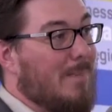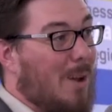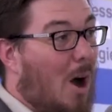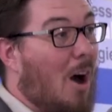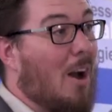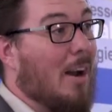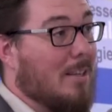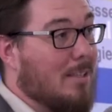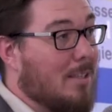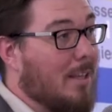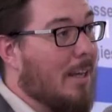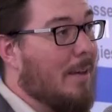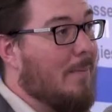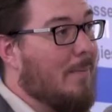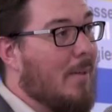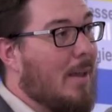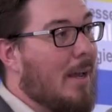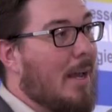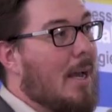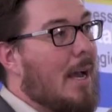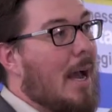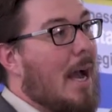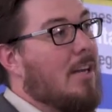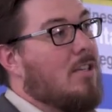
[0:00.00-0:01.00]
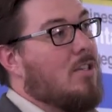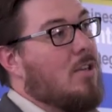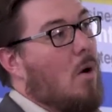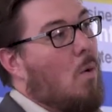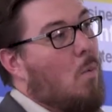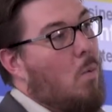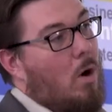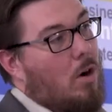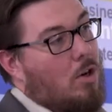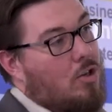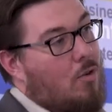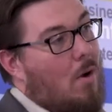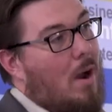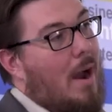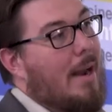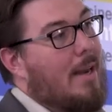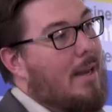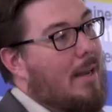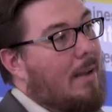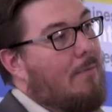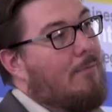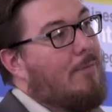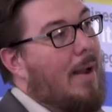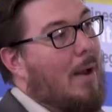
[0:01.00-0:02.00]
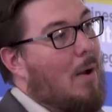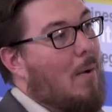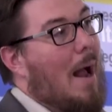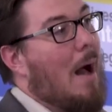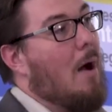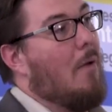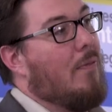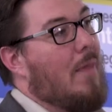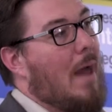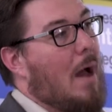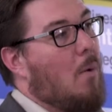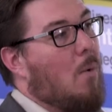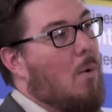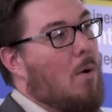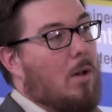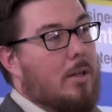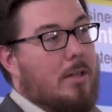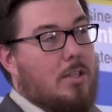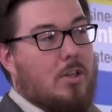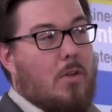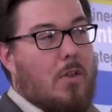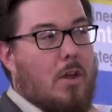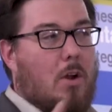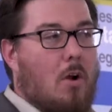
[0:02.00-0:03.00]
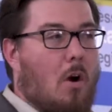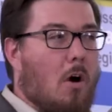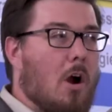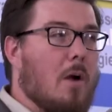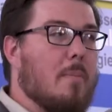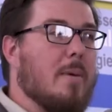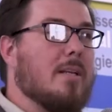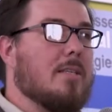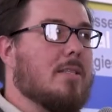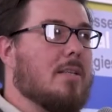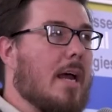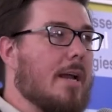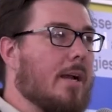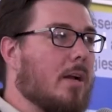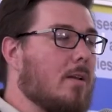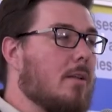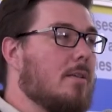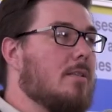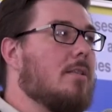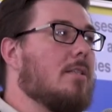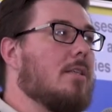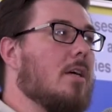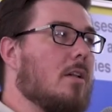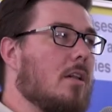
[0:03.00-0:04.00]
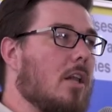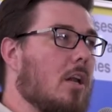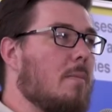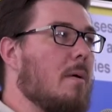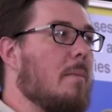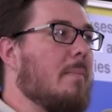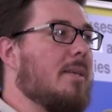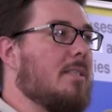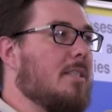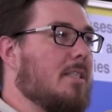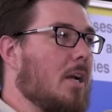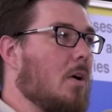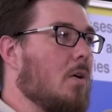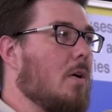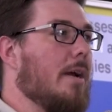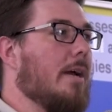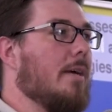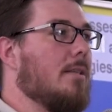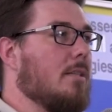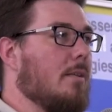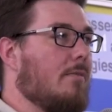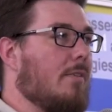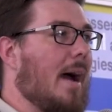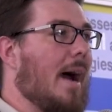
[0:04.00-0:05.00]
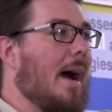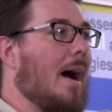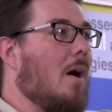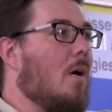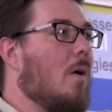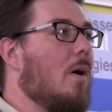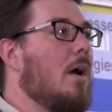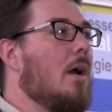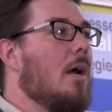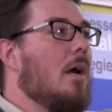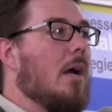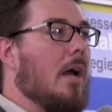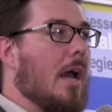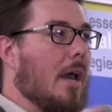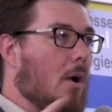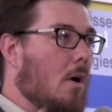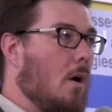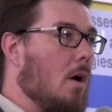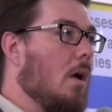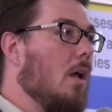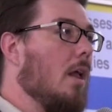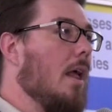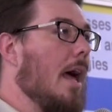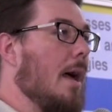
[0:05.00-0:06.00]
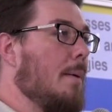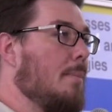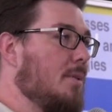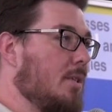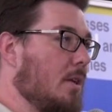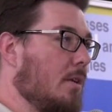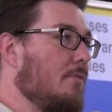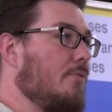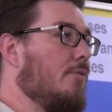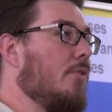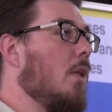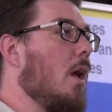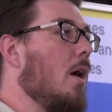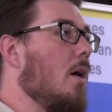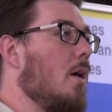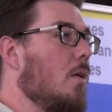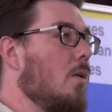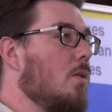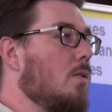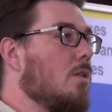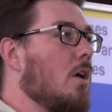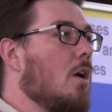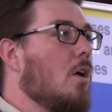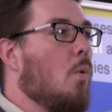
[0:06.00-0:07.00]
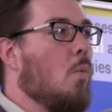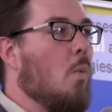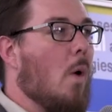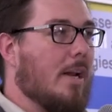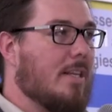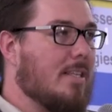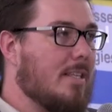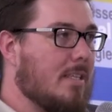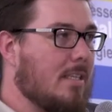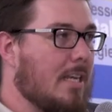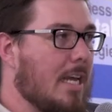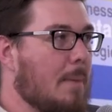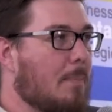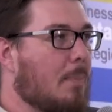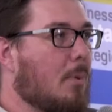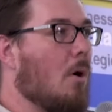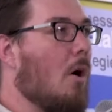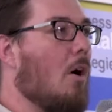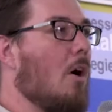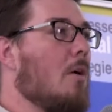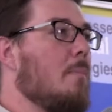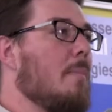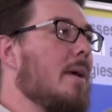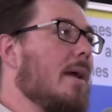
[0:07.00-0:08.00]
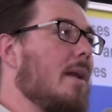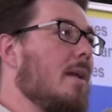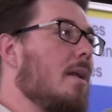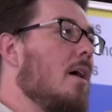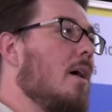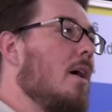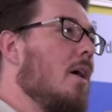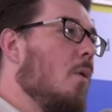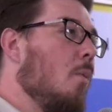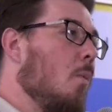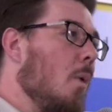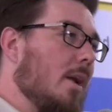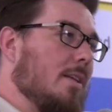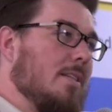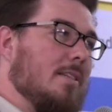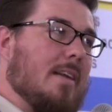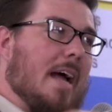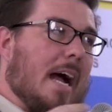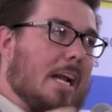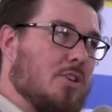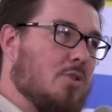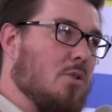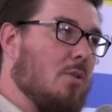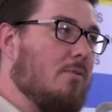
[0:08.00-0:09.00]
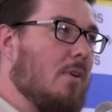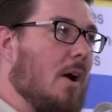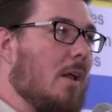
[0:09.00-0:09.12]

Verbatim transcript: honestly. And so we're trying to figure out that world. And so the carbon cycle is still a little bit mysterious of how it all ebbs and flows, what's deep carbon, what's natural